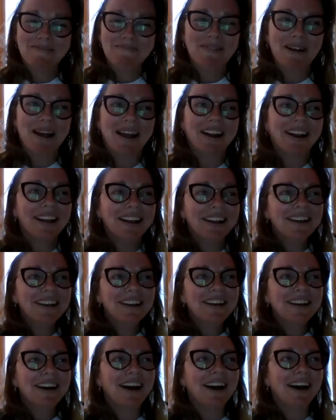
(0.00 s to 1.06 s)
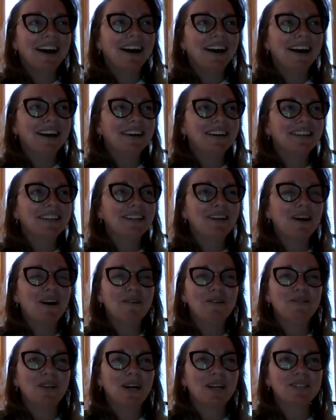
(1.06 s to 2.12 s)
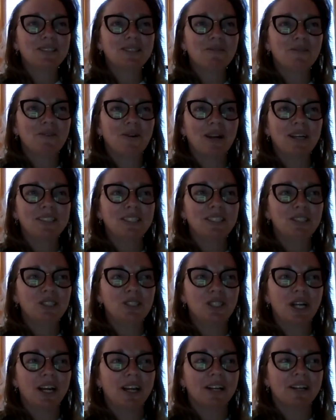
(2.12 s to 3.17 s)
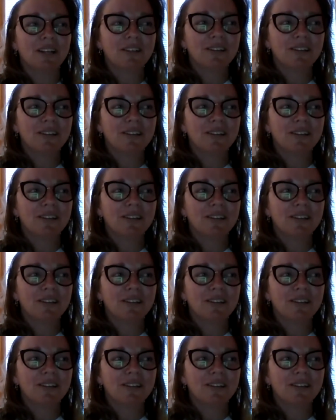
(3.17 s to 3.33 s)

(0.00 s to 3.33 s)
But we've done some crazy shit,